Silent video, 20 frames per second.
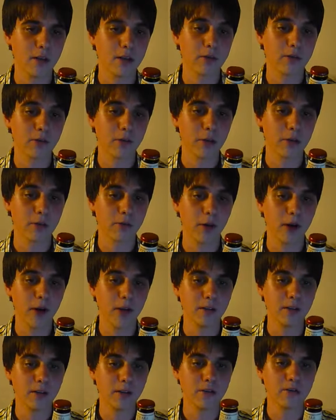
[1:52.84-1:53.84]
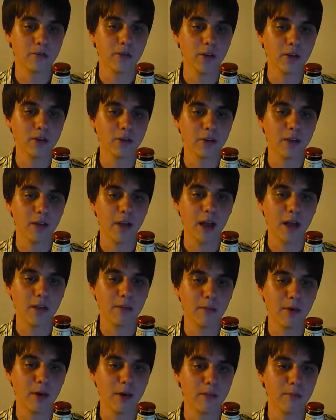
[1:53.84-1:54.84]
historic ride. It is virtually
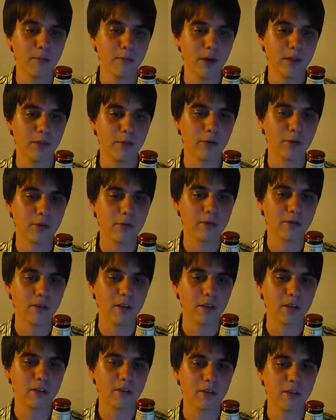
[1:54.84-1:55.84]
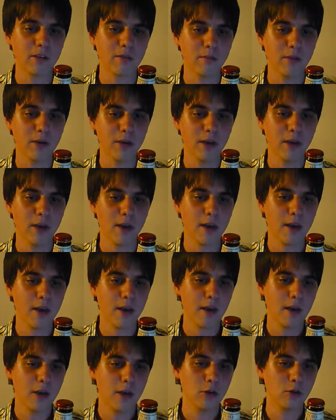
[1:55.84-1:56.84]
handmade by the brewers of Anchor Steam Beer
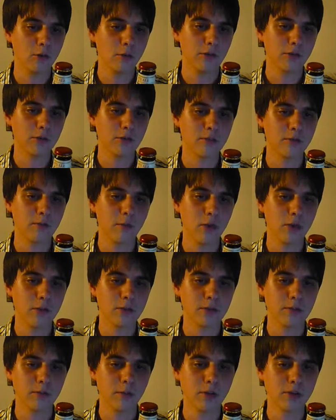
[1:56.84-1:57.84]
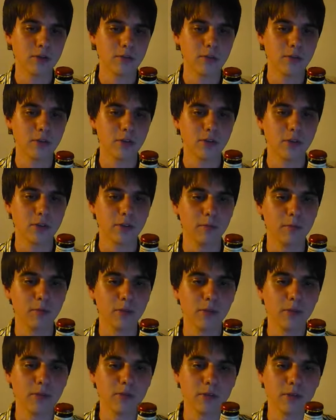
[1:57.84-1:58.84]
in one of the smallest and most traditional
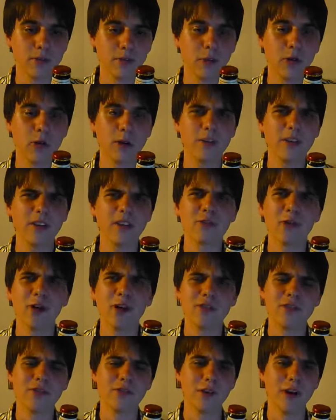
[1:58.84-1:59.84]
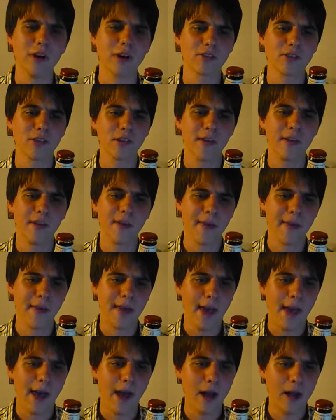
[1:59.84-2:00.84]
breweries in the world. That's quite true actually.
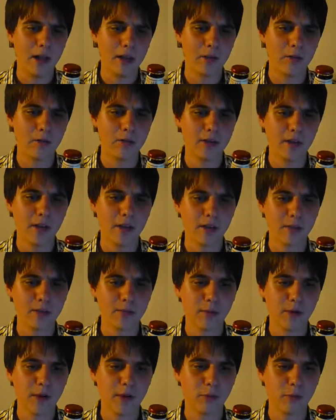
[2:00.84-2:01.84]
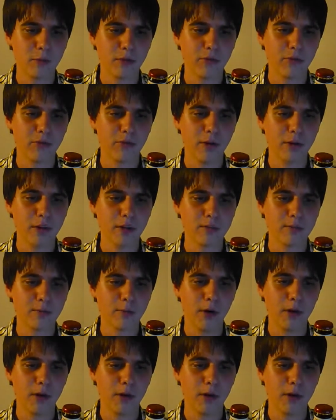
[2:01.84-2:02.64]
Liberty Ale is made with the finest